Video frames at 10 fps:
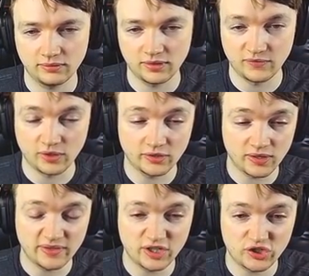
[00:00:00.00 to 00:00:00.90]
even though I don't
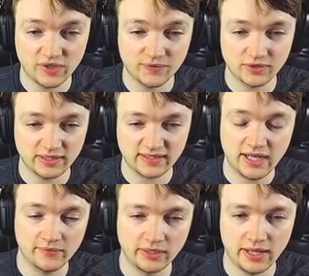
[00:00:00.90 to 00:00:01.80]
have any Shivs, so that's
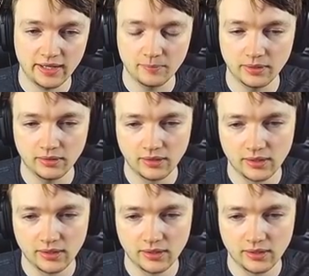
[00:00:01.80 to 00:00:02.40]
kind of a lie, but